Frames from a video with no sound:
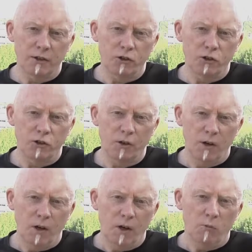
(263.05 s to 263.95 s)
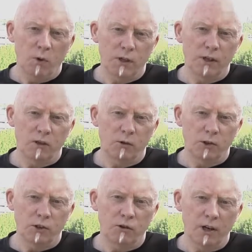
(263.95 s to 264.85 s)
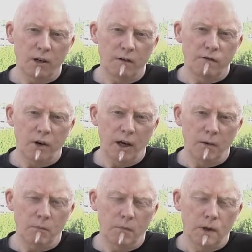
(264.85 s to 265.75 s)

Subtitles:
You should put it into a 3-year frame.